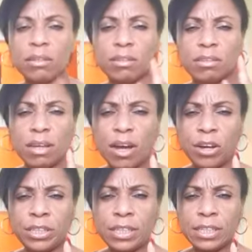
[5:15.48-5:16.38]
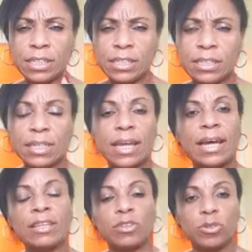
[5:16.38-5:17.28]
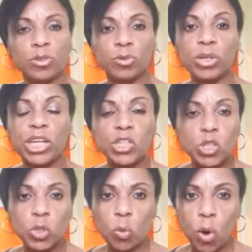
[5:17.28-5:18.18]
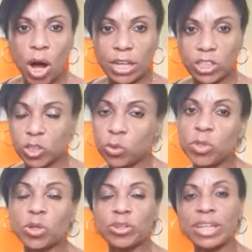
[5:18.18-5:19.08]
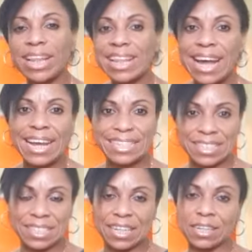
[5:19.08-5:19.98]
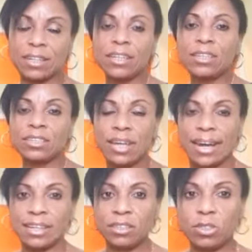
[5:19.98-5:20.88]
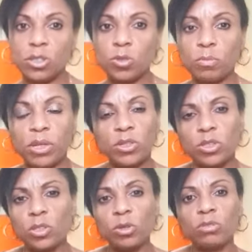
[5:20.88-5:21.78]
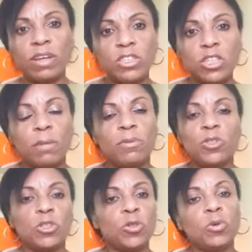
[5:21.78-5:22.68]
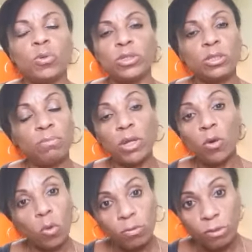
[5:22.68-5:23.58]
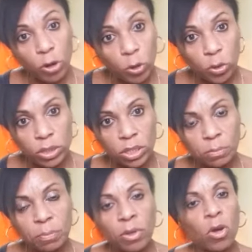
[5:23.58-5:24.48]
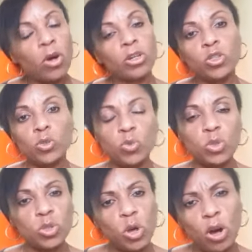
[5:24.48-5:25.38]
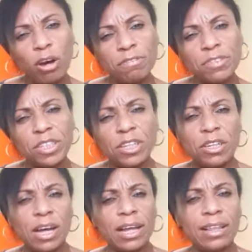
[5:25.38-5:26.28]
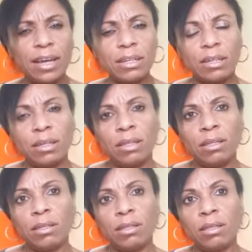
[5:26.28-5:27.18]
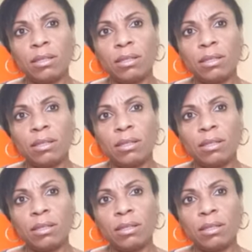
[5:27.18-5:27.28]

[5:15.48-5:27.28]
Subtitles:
the onions, and the green squash. Those are the last thing to add in the soup because those vegetables you don't want to be overcooked or too soft. I like in